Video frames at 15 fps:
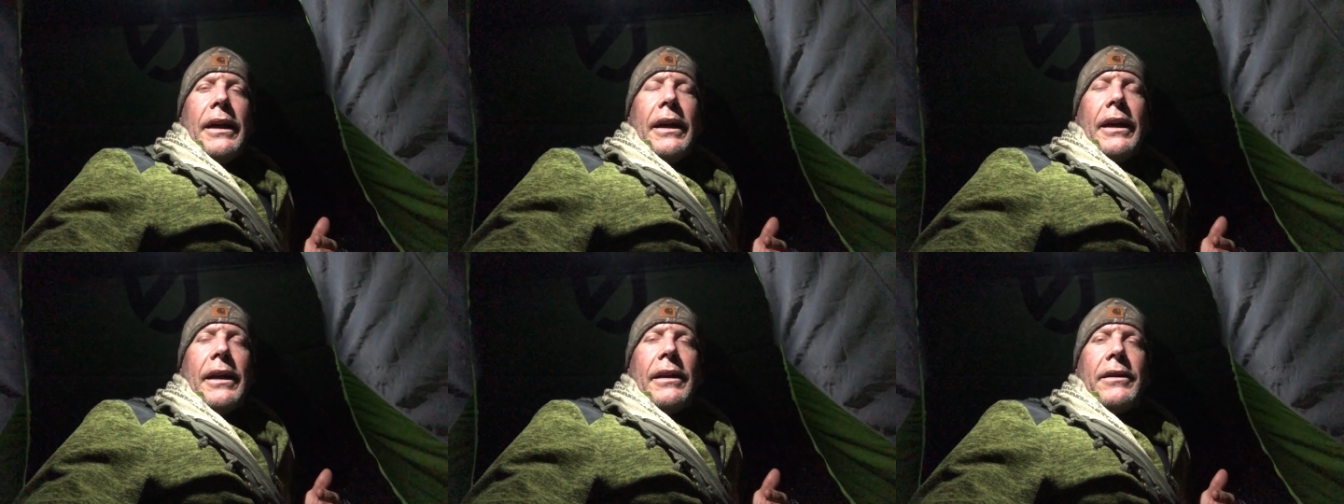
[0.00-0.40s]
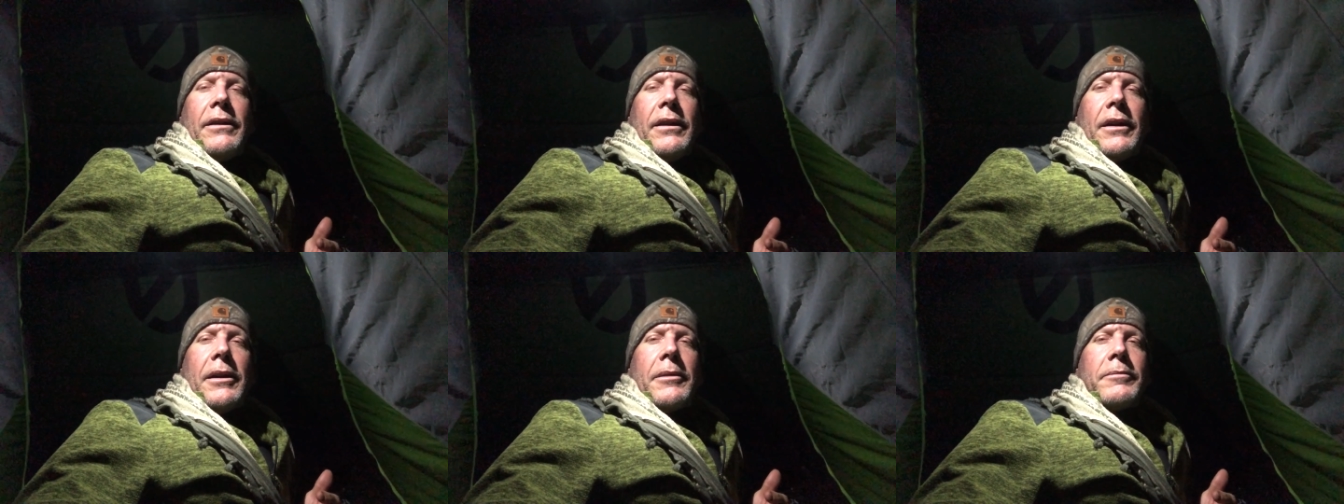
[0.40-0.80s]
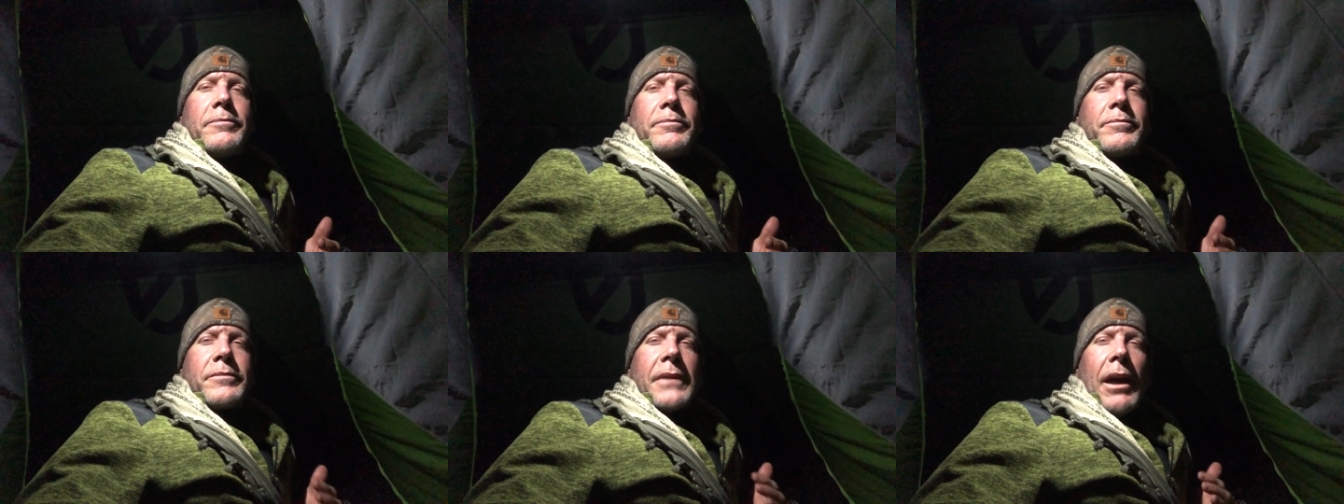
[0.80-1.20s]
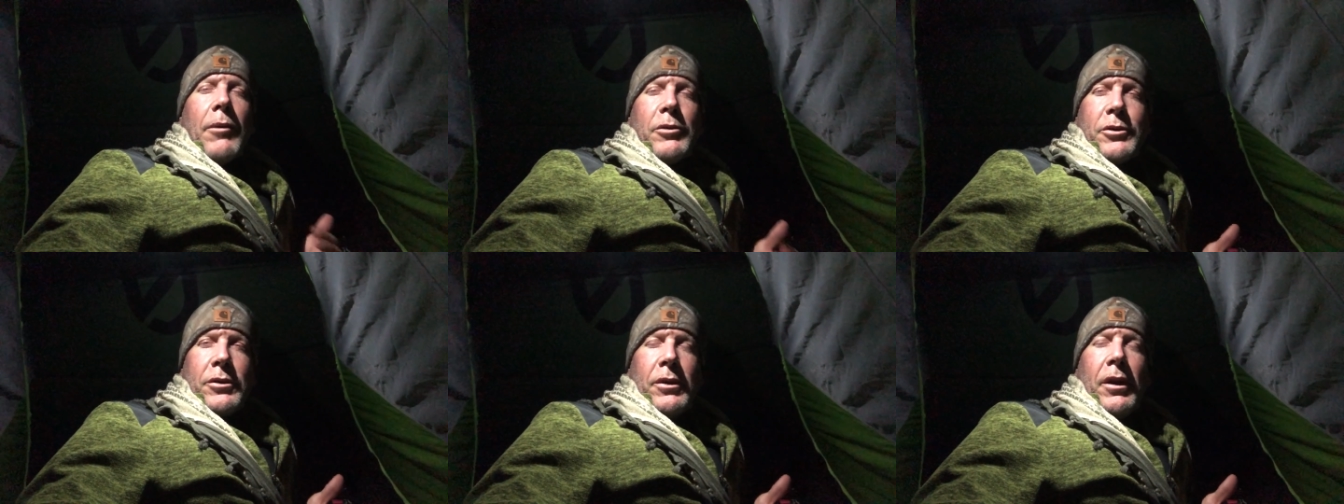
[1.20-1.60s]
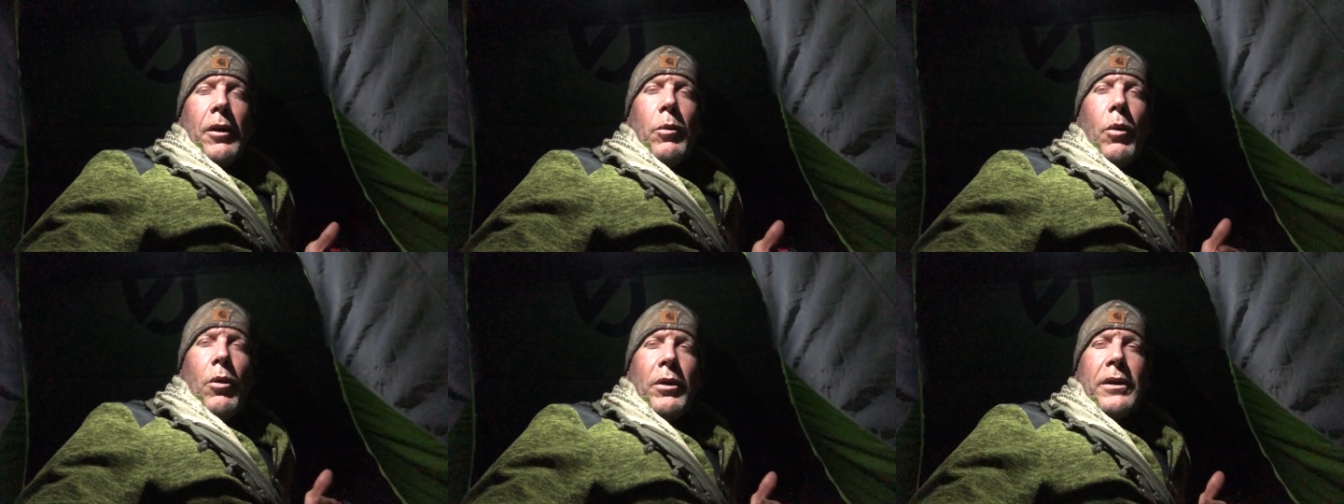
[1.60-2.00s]
I was
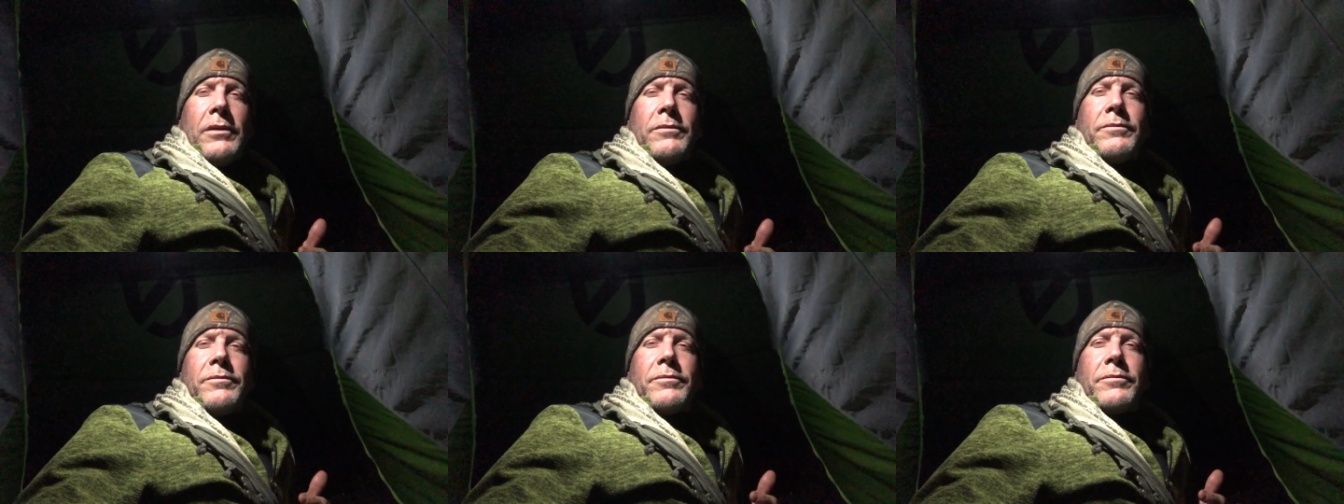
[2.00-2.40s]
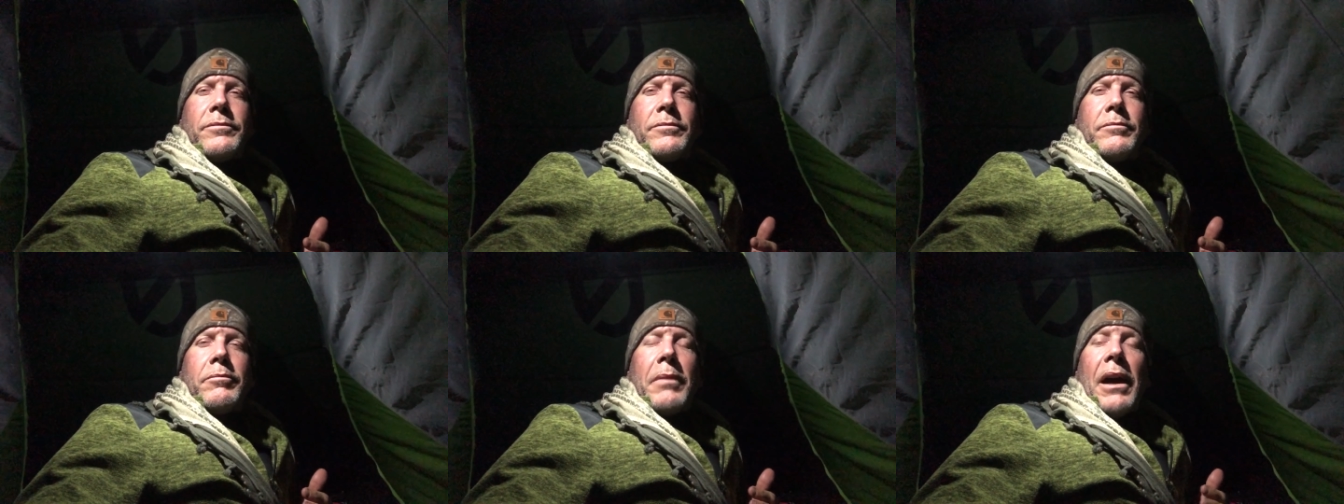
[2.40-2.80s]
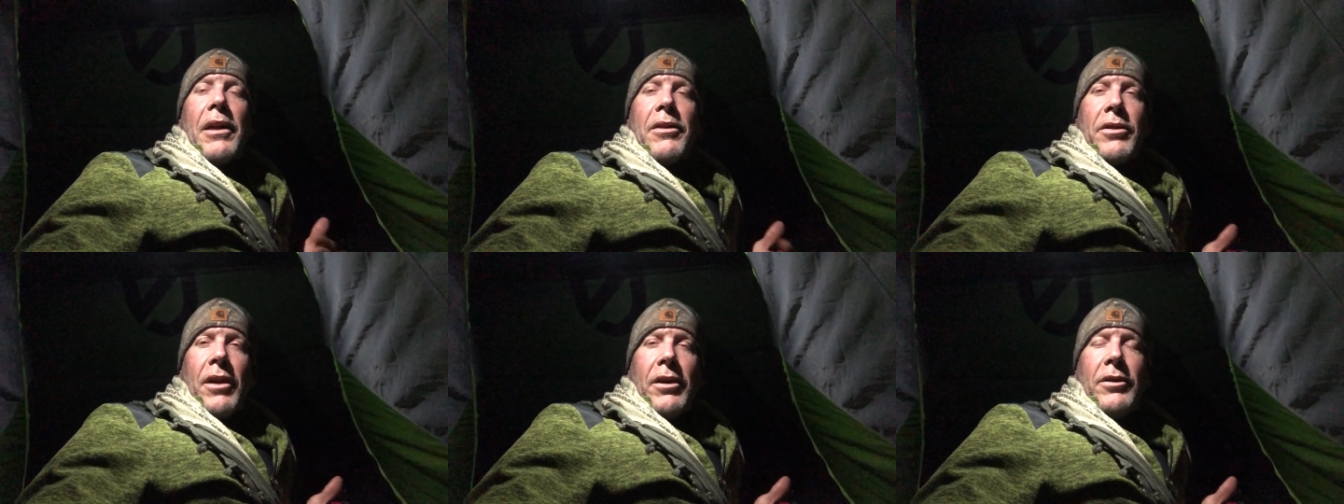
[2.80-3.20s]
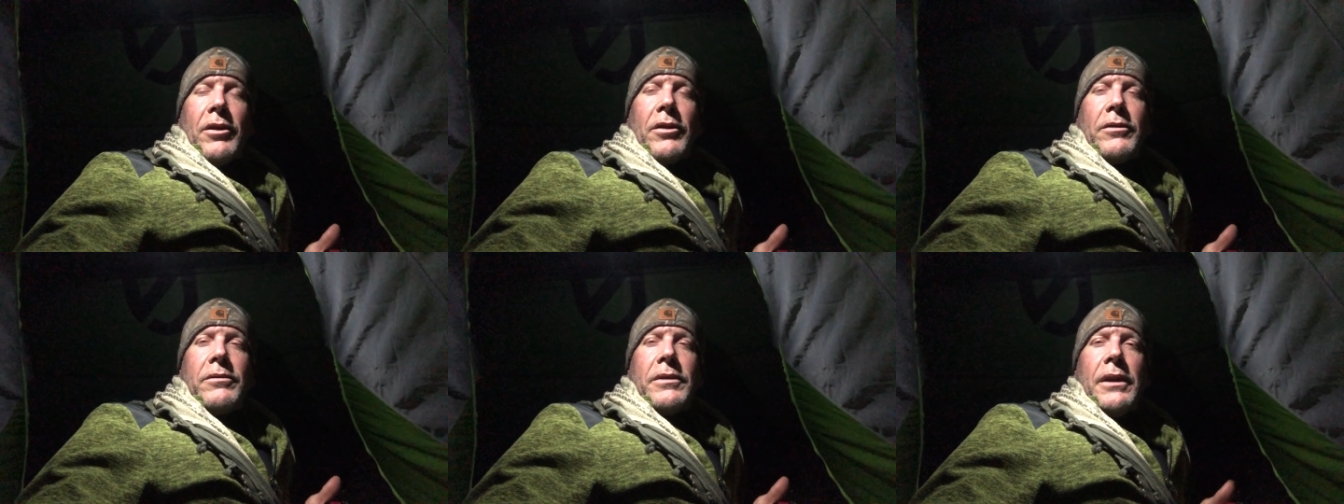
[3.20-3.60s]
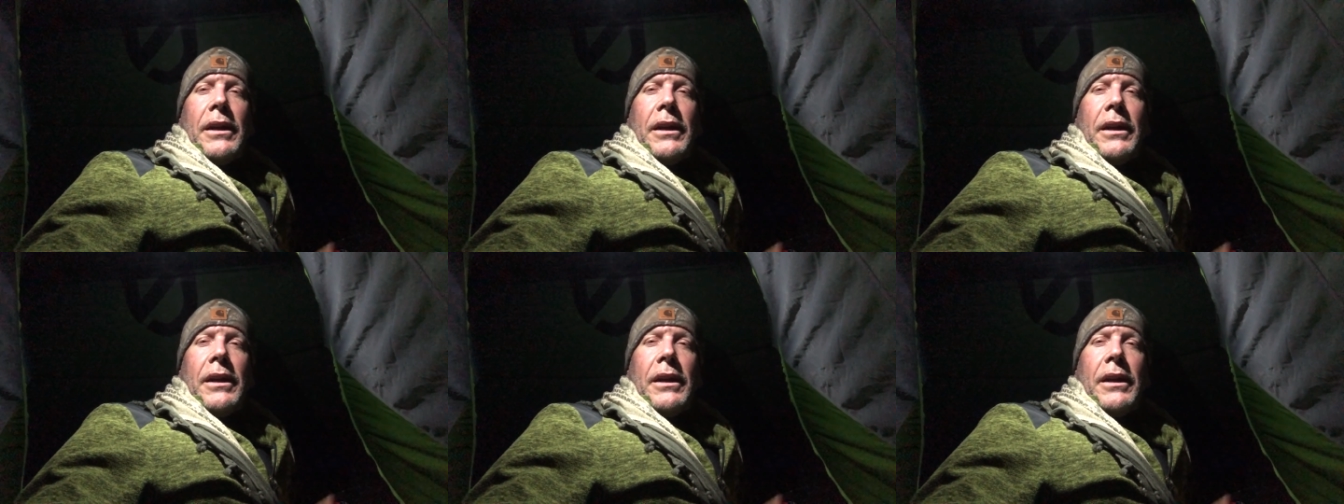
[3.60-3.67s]
awoken by thunder,